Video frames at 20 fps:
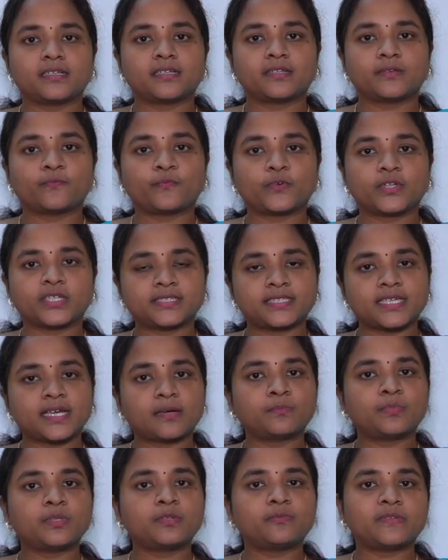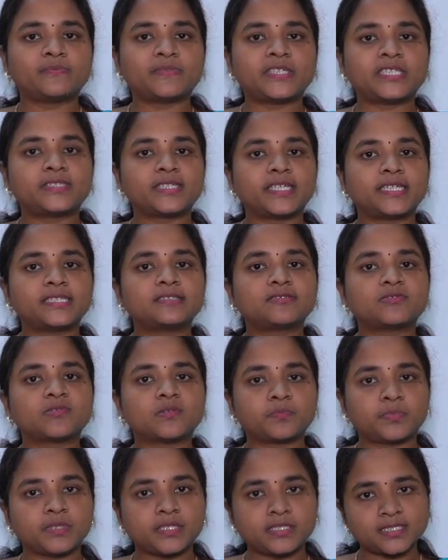For example, when we take
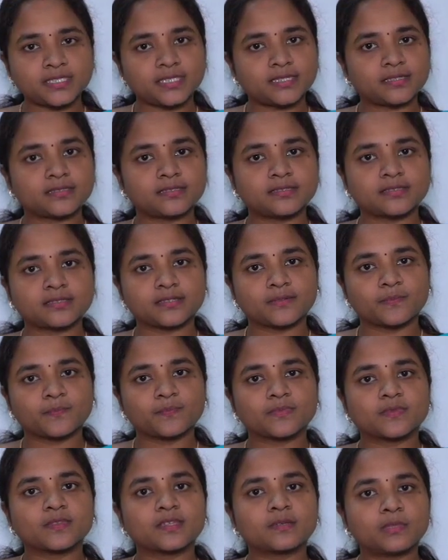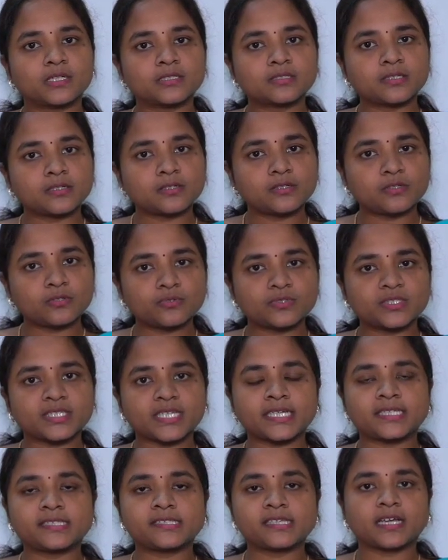trapezius, the muscle looks
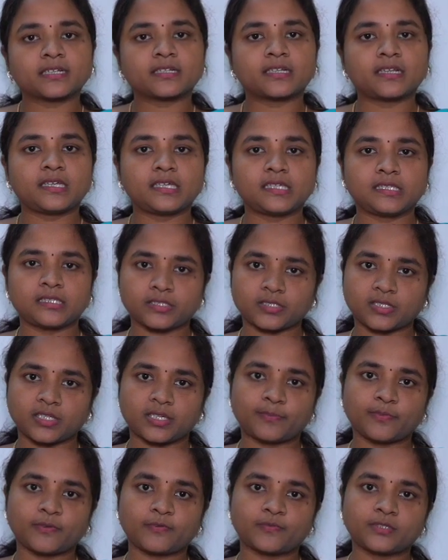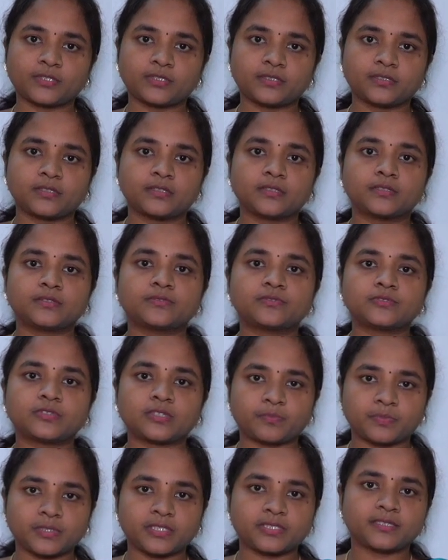exactly in the shape of a
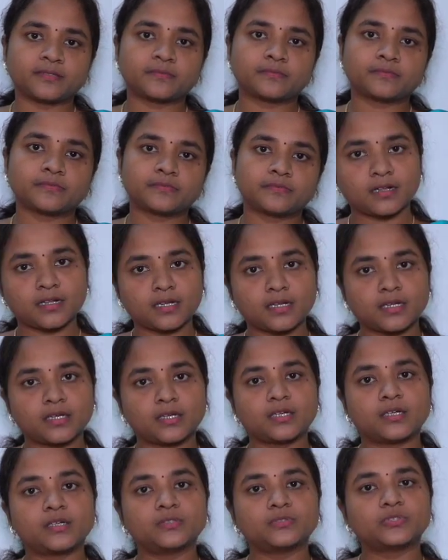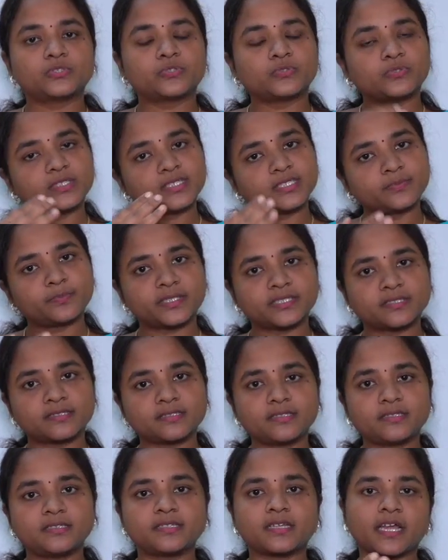trapezium. So this
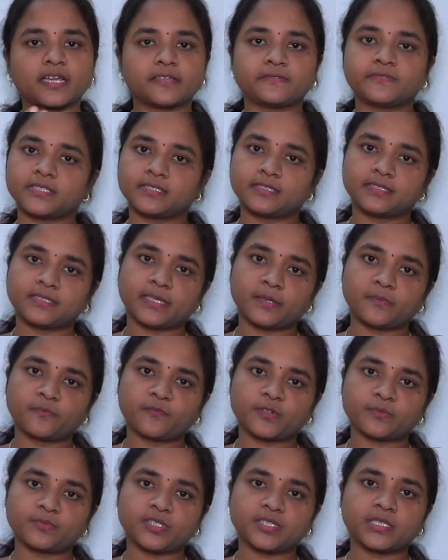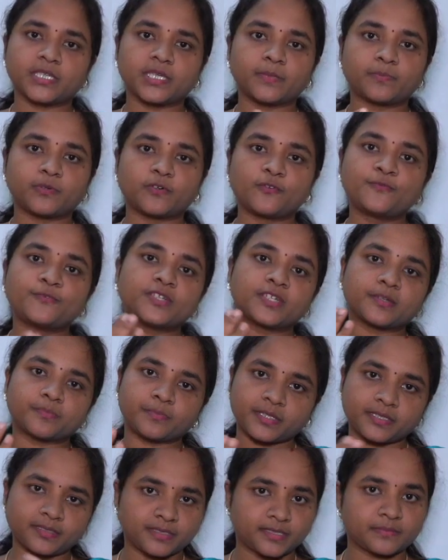muscle derives its name from the shape of
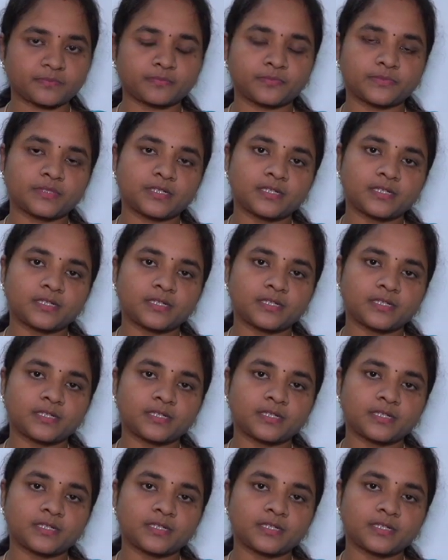trapezium.